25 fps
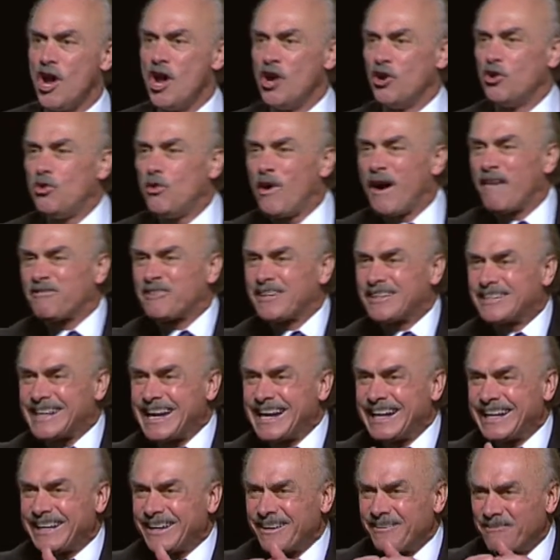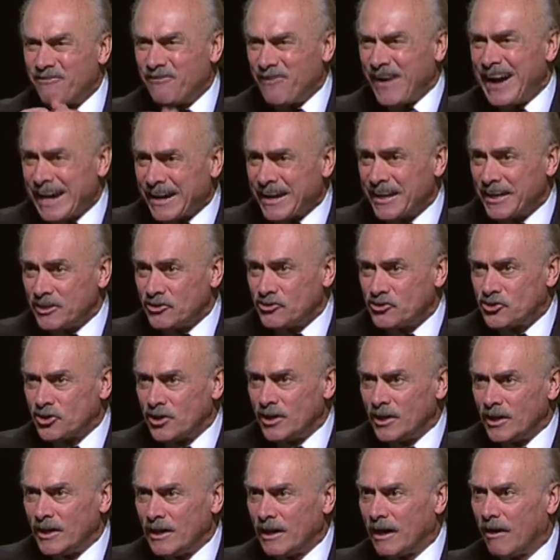You have to take advantage
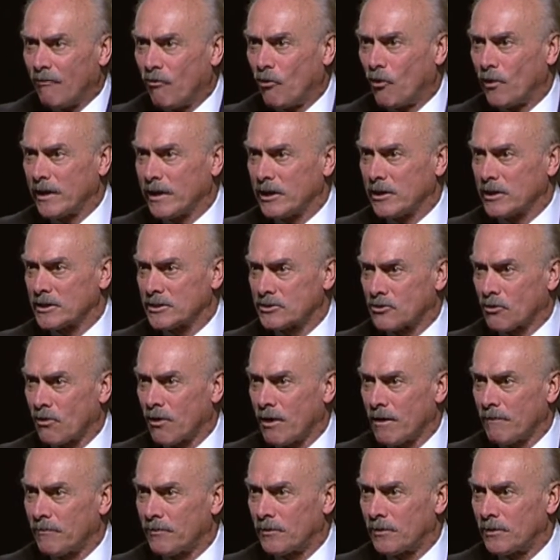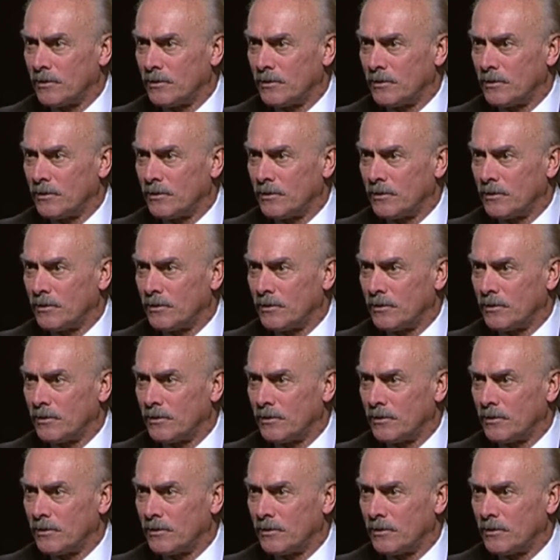of what he has to offer.